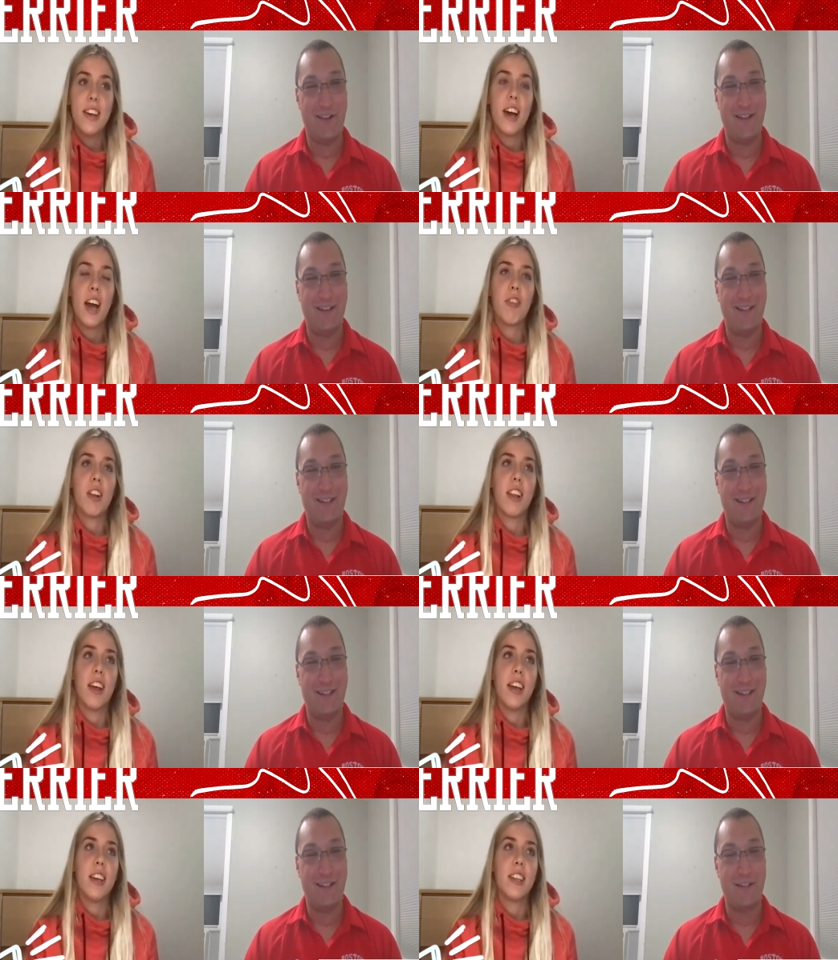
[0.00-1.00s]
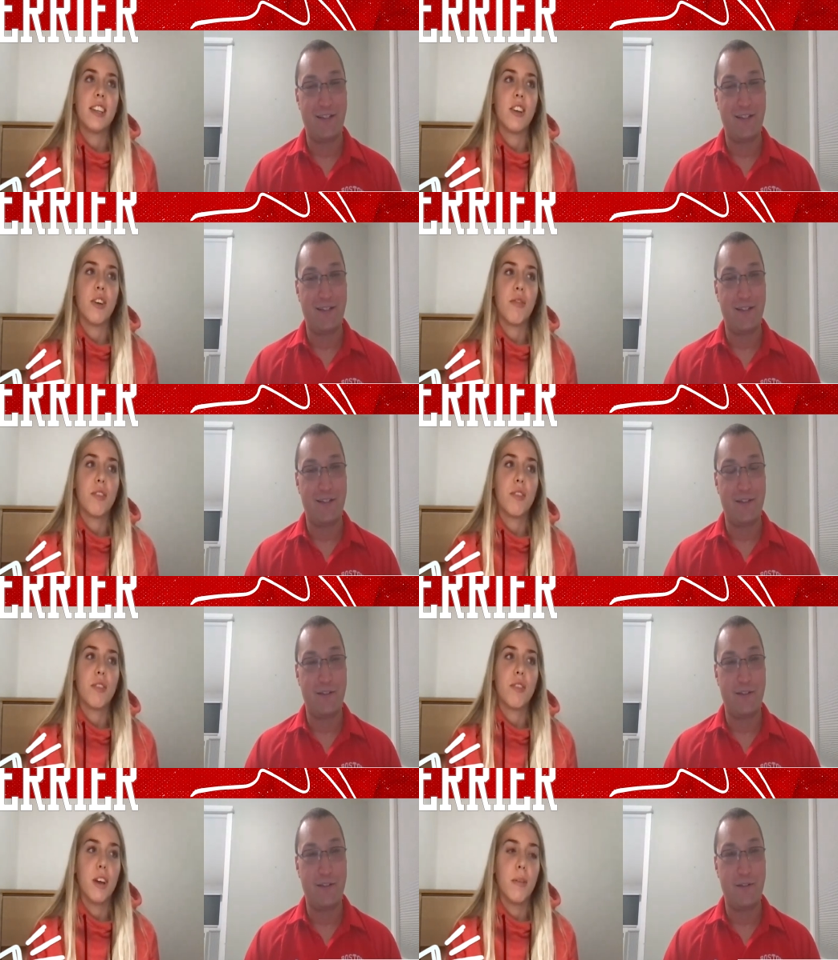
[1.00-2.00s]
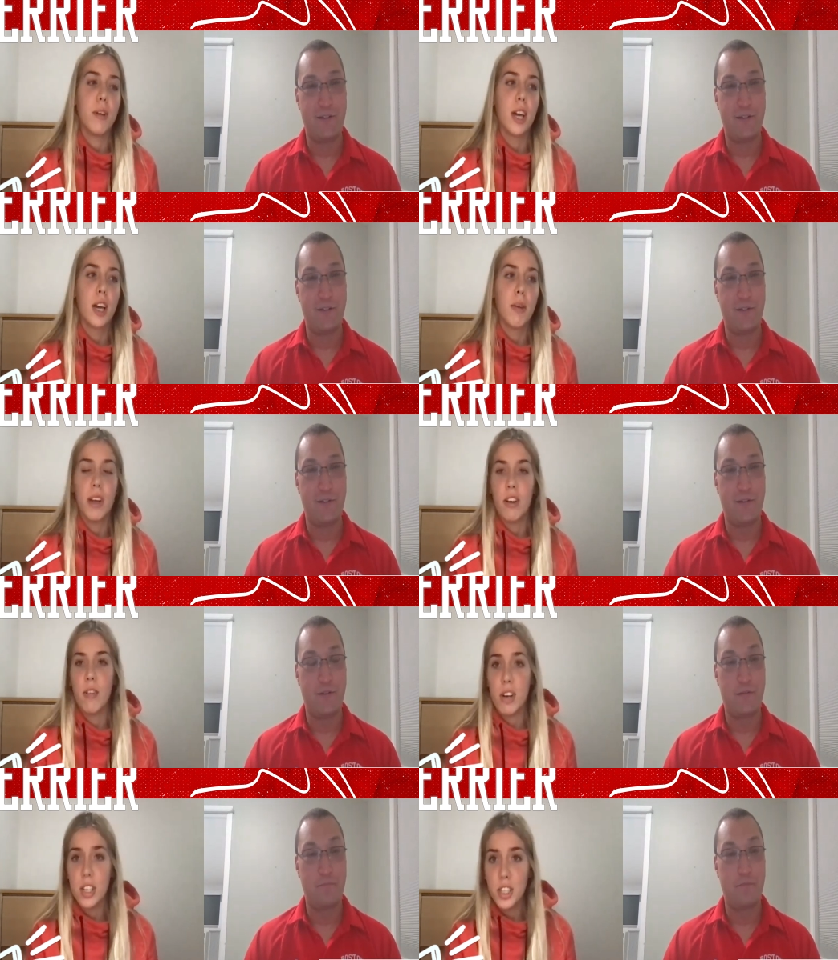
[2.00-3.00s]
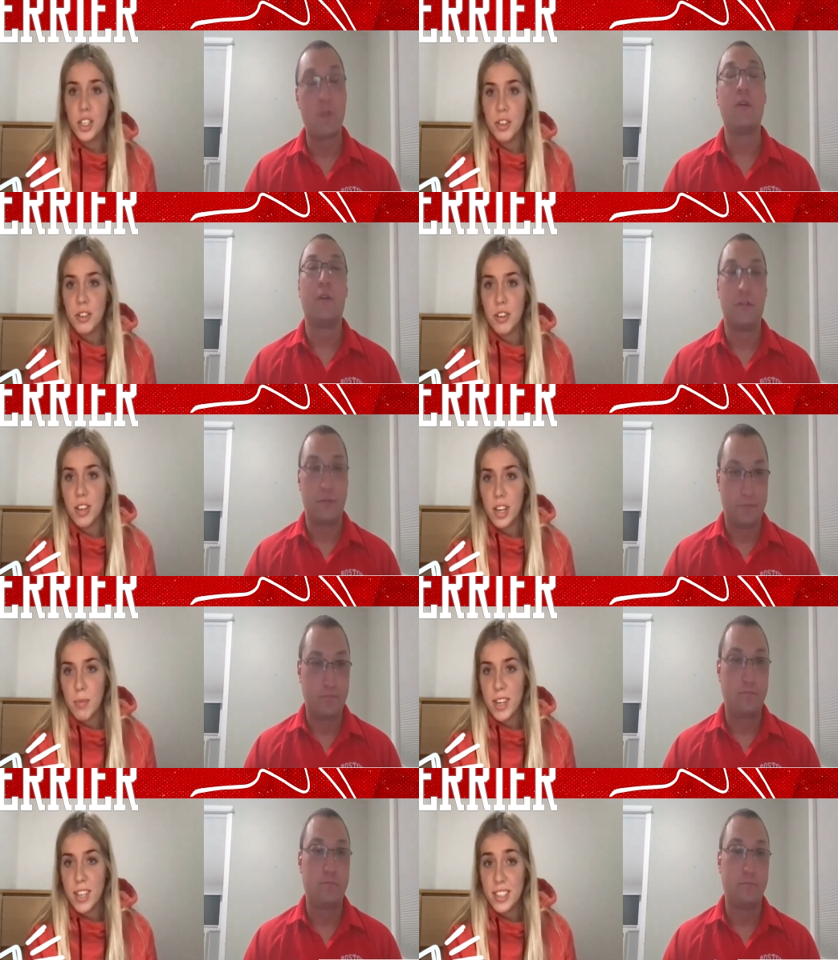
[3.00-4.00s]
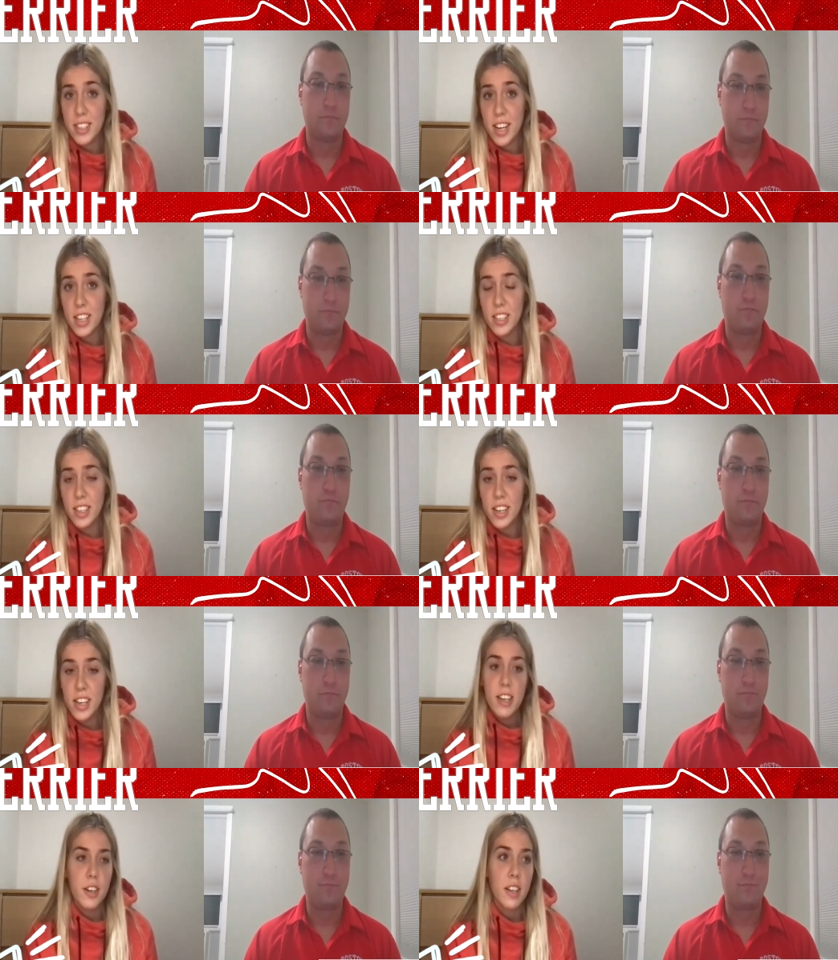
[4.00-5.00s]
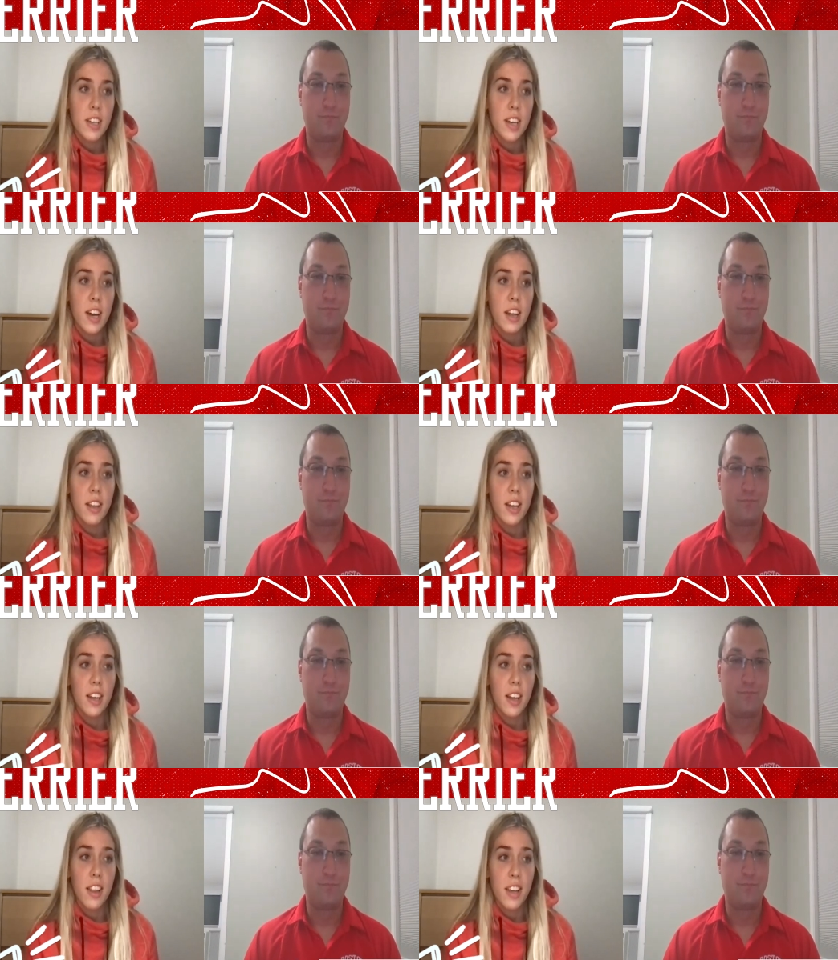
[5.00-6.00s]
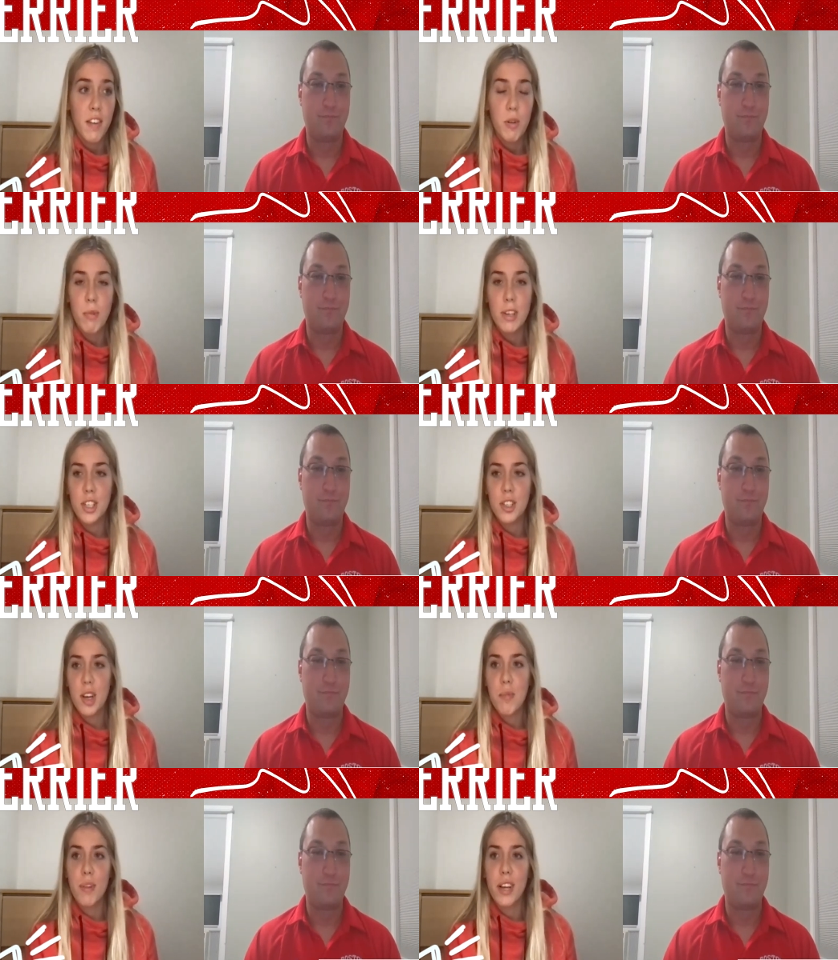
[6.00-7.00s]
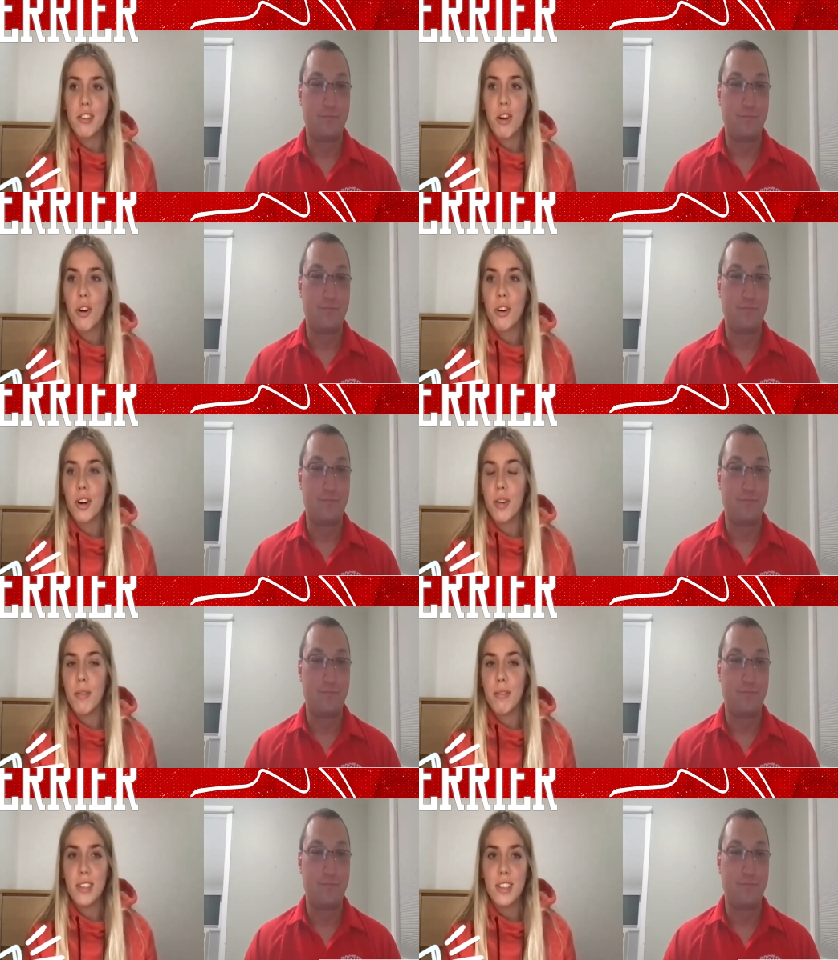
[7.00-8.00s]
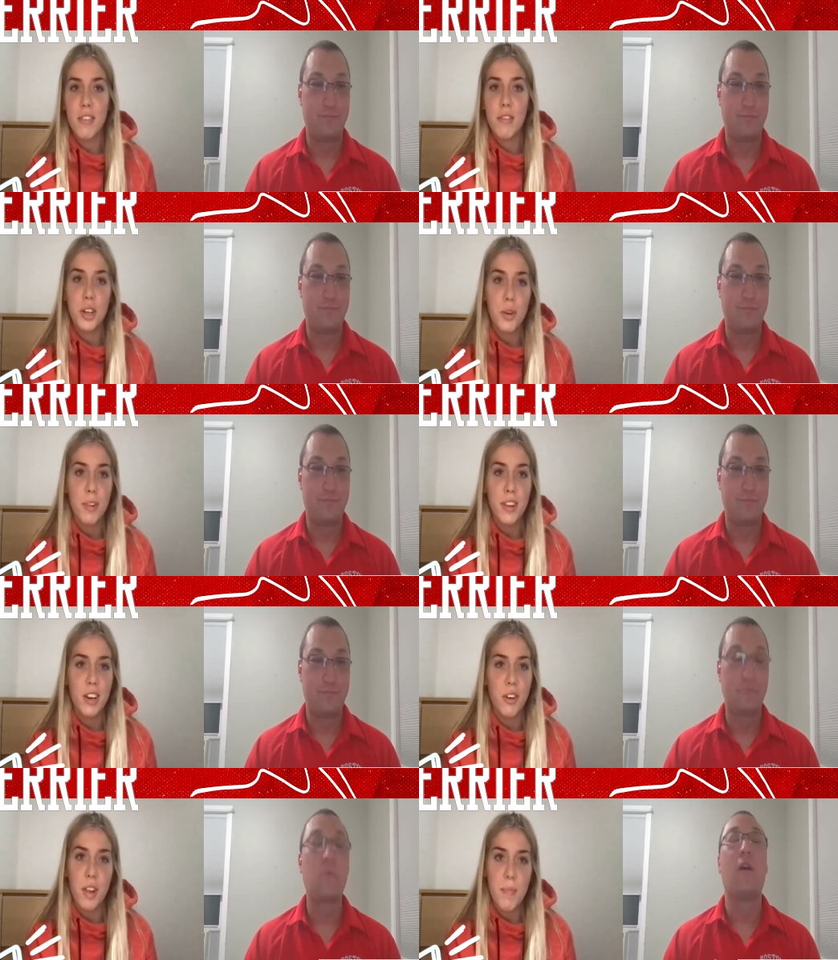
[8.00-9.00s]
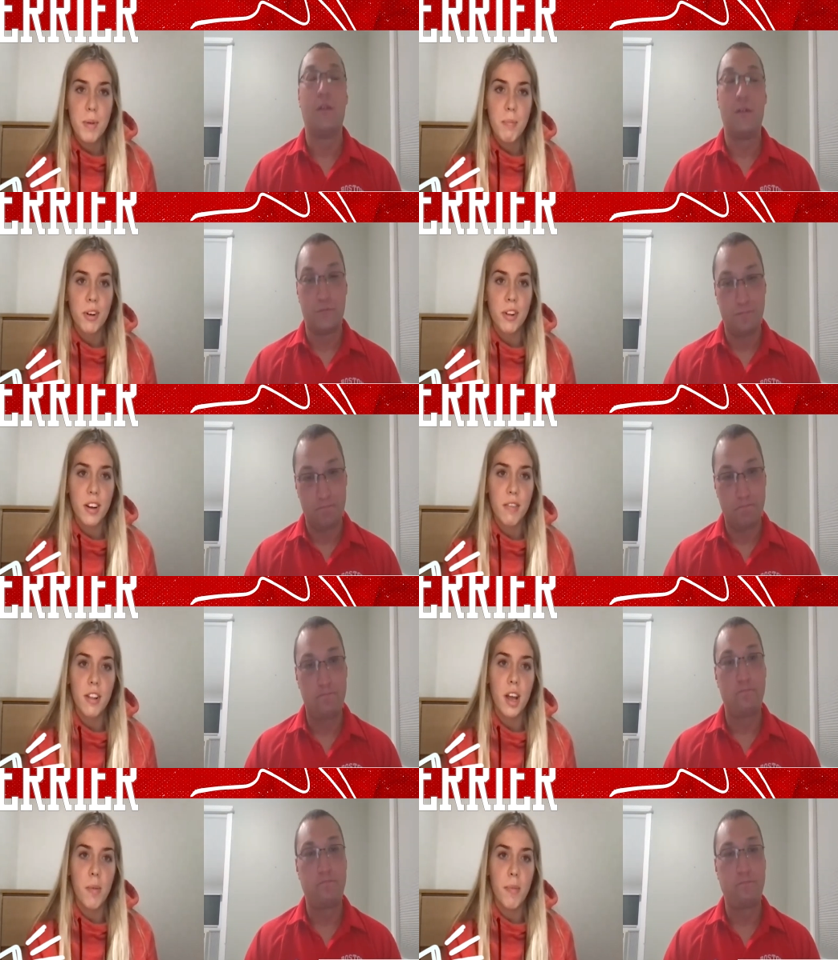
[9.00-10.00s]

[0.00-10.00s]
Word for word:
Speaker 1: I really like it, and hopefully my family can come down and watch too, so they can be in the stands. And yeah, I think I think everyone just like plays harder and stuff too when they know that people are there for them,